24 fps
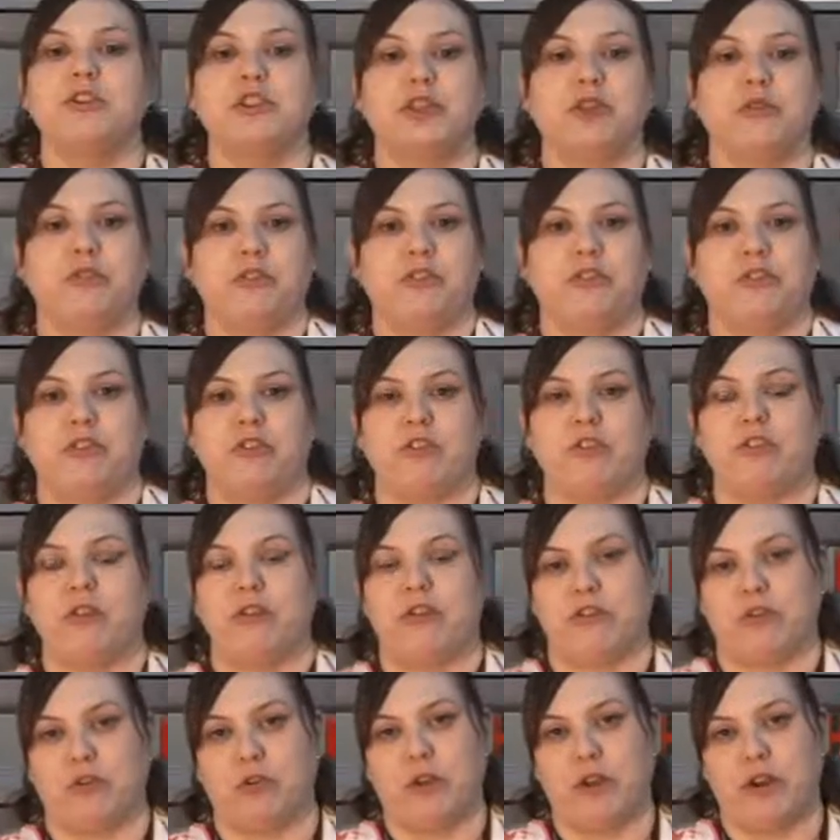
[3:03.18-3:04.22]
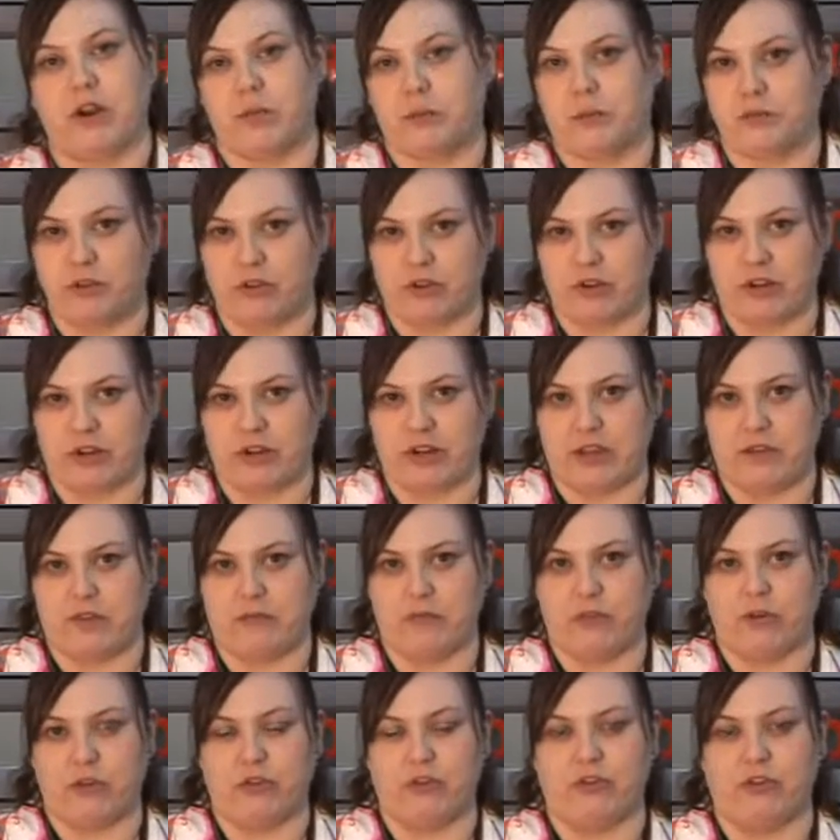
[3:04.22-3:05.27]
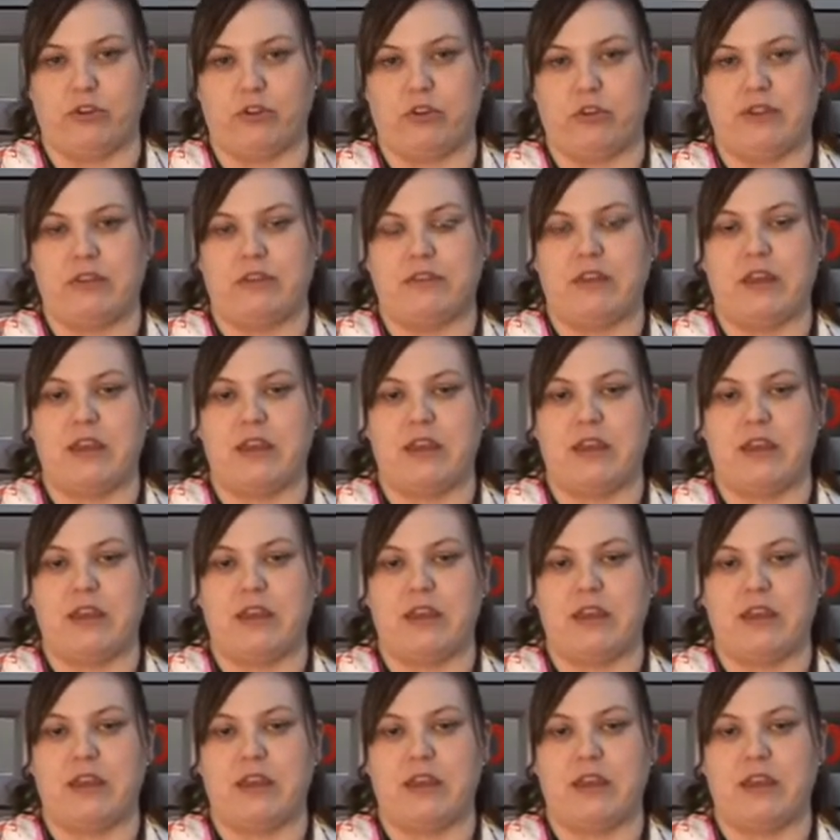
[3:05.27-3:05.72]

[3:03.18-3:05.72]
and Career Center is a great opportunity for our students.